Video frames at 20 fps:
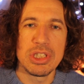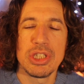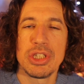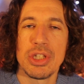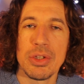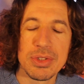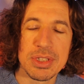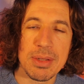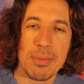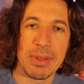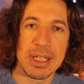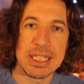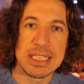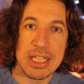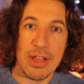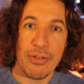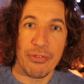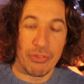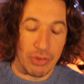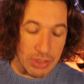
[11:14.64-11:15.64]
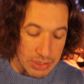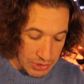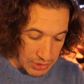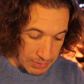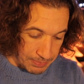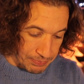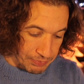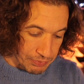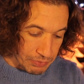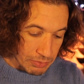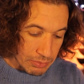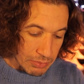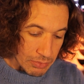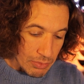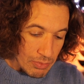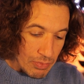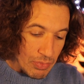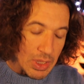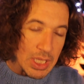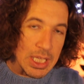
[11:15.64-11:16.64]
to do something different.
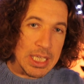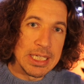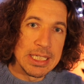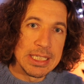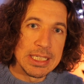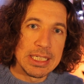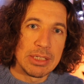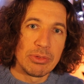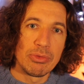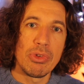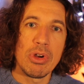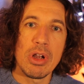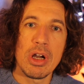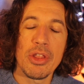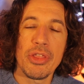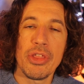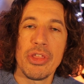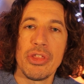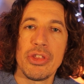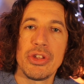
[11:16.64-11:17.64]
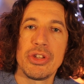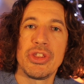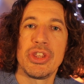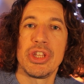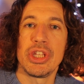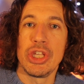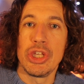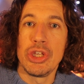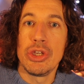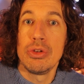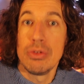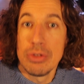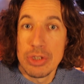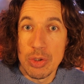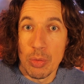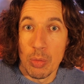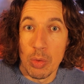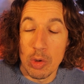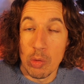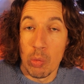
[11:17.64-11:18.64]
Rather than the
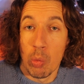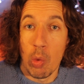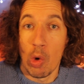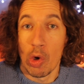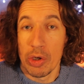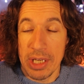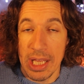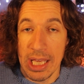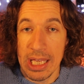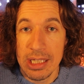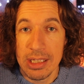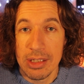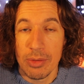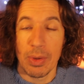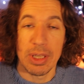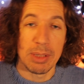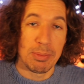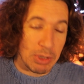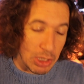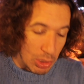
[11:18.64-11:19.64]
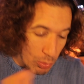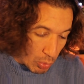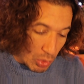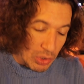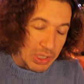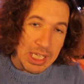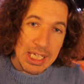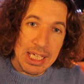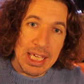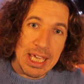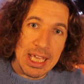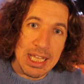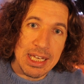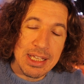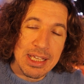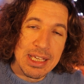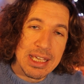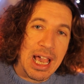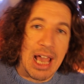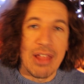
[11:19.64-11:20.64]
usual wadding, where you put your wadding
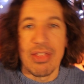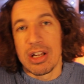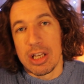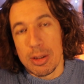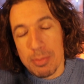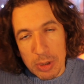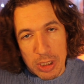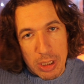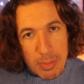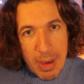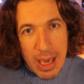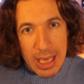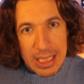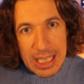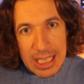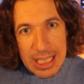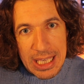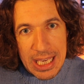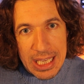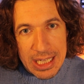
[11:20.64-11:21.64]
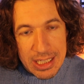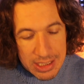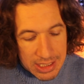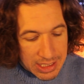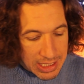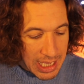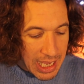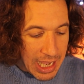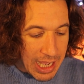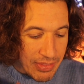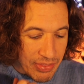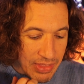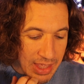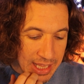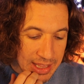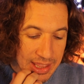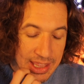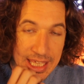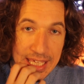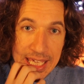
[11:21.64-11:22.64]
in and then you put your backing in and
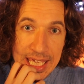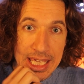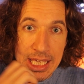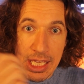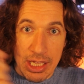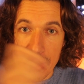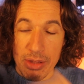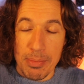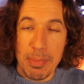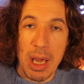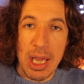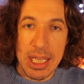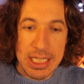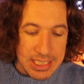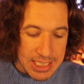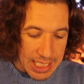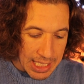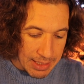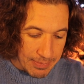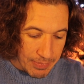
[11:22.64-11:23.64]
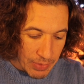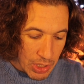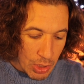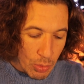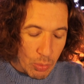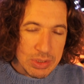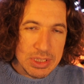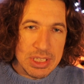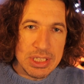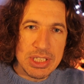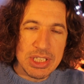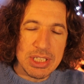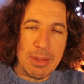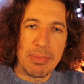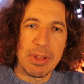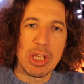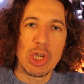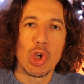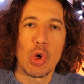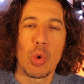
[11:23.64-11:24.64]
then the binding, I wanted
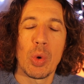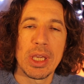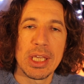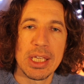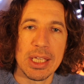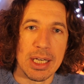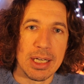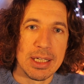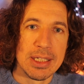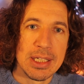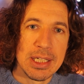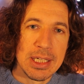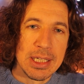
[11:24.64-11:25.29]
something quicker.